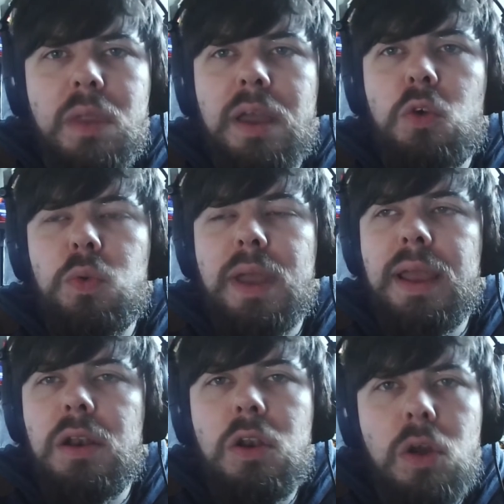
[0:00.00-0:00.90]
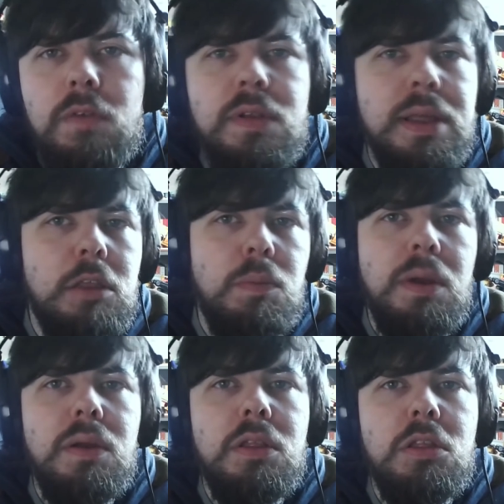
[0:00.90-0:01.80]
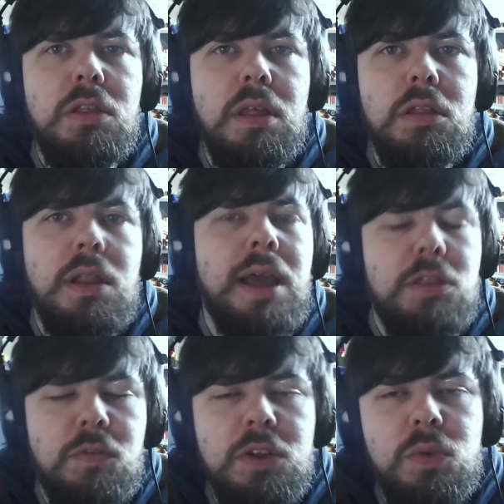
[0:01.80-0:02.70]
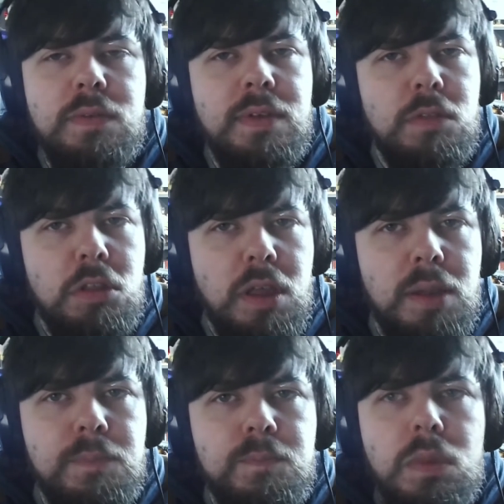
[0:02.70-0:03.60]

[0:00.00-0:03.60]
and create novel experiences, the likes of which we've never seen.